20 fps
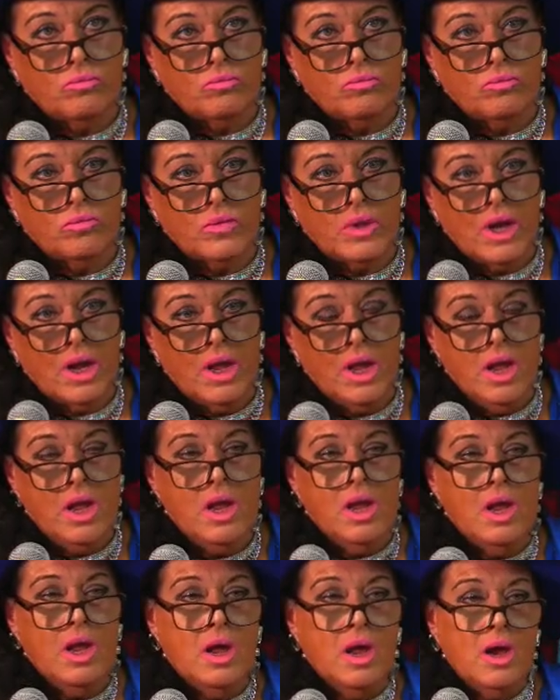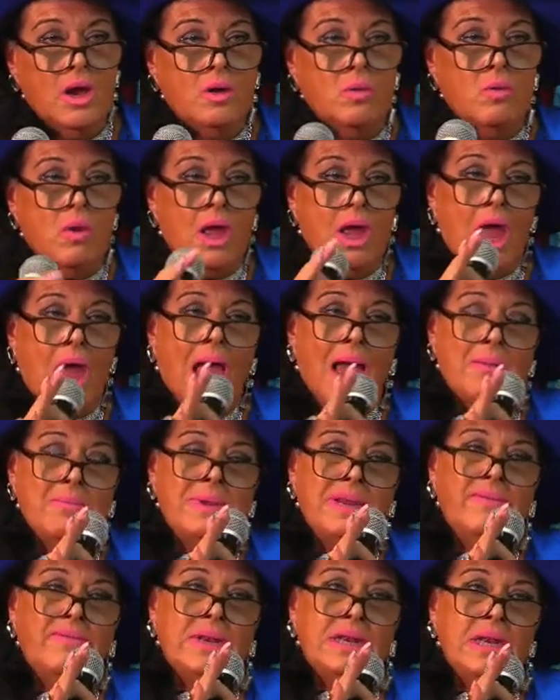I'll put it on this guy well, over I'm
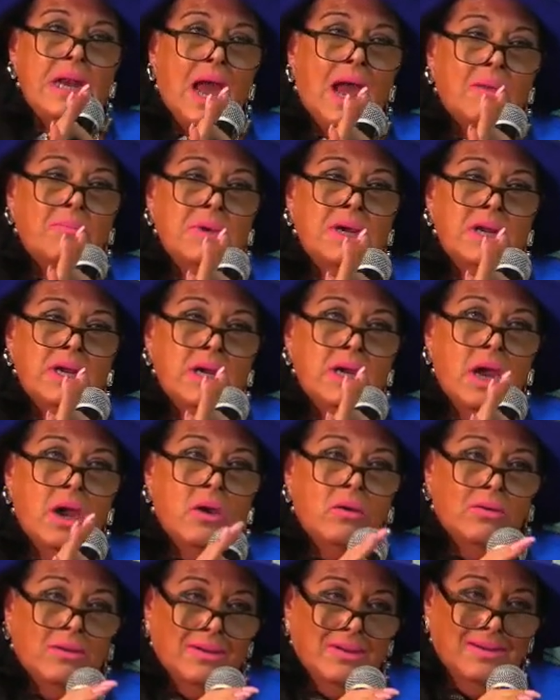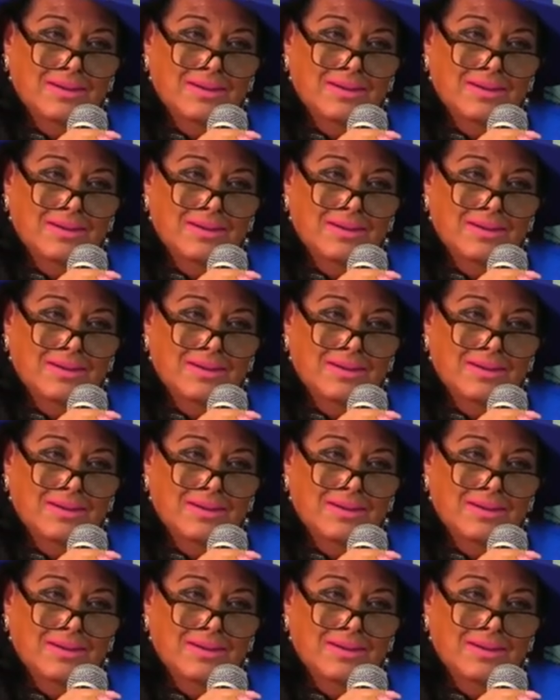here. Even, I'm going to go.